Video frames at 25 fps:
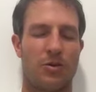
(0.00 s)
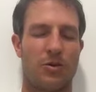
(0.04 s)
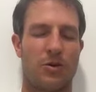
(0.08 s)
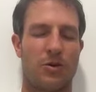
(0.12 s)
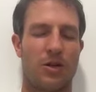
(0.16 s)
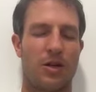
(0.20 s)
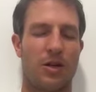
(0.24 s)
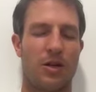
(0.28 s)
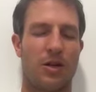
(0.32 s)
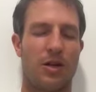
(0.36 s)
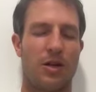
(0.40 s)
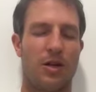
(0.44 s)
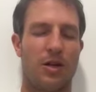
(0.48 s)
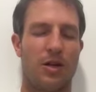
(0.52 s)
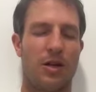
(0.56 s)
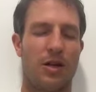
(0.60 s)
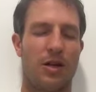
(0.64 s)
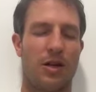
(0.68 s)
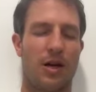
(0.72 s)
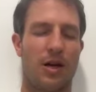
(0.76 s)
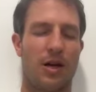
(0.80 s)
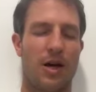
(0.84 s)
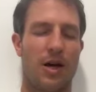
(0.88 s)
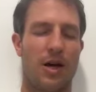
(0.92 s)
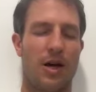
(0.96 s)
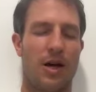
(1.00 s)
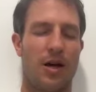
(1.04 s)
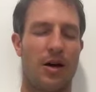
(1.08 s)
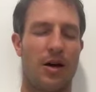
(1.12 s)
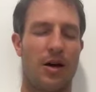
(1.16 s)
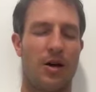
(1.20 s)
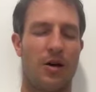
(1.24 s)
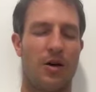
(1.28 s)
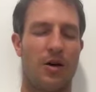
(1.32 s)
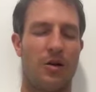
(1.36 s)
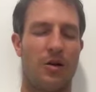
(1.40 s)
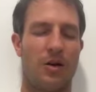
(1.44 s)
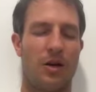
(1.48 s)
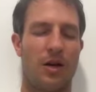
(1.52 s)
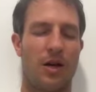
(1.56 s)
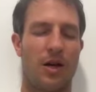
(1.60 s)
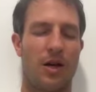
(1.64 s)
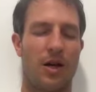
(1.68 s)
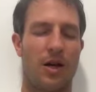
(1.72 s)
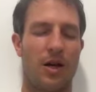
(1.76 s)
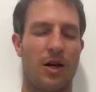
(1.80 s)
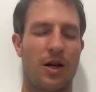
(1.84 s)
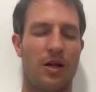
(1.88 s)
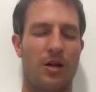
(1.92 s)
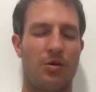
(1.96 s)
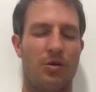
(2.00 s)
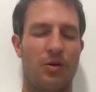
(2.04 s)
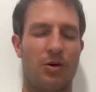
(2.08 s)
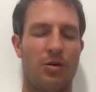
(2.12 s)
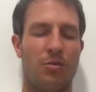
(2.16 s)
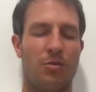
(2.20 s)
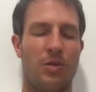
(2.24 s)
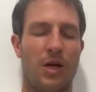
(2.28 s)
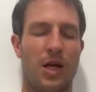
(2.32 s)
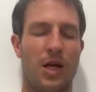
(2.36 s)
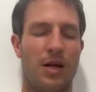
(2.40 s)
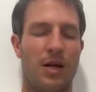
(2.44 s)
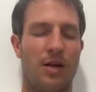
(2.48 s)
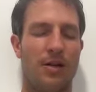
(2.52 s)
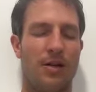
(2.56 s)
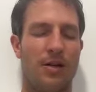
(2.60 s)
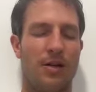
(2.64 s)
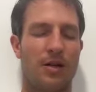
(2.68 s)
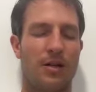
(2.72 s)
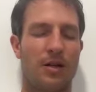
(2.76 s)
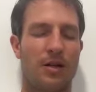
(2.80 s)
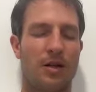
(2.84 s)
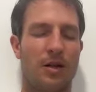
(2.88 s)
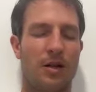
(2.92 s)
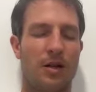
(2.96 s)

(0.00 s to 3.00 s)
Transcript: Breathing out any remaining